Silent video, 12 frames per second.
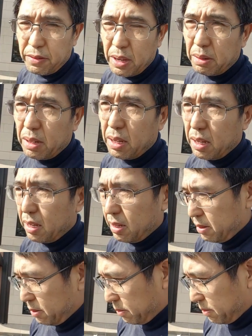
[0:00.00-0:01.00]
felt
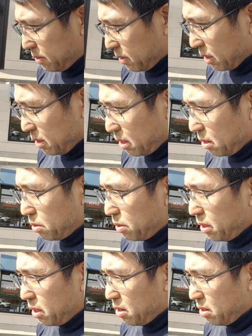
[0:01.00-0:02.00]
a
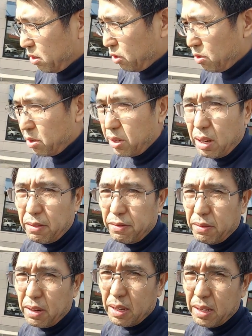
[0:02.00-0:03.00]
greater surge
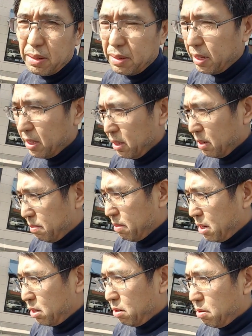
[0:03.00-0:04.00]
of
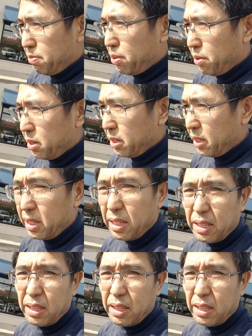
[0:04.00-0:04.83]
muscle pulling